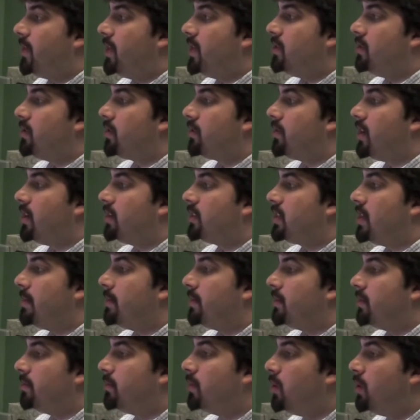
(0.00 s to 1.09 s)
These URLs can
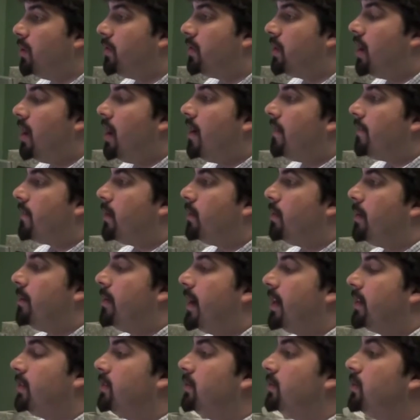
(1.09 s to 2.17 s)
be removed from
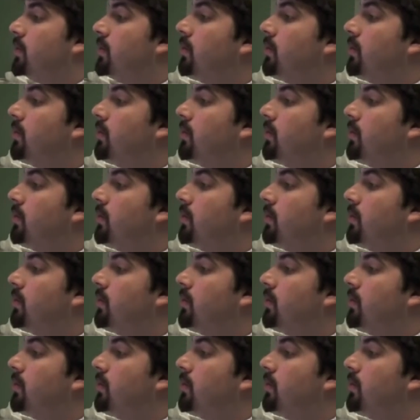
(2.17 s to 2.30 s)
Webmaster